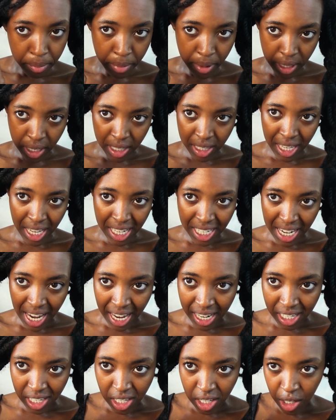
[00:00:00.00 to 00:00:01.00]
because they
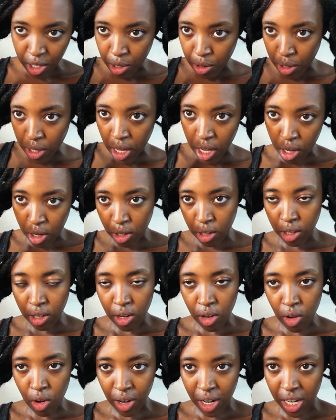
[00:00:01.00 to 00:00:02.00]
tend to curl
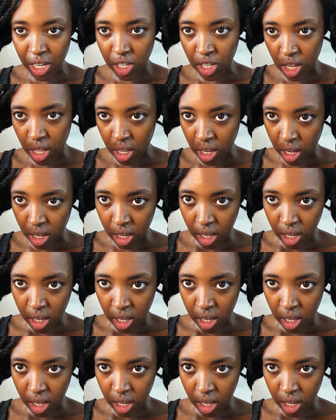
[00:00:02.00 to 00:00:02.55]
on each other.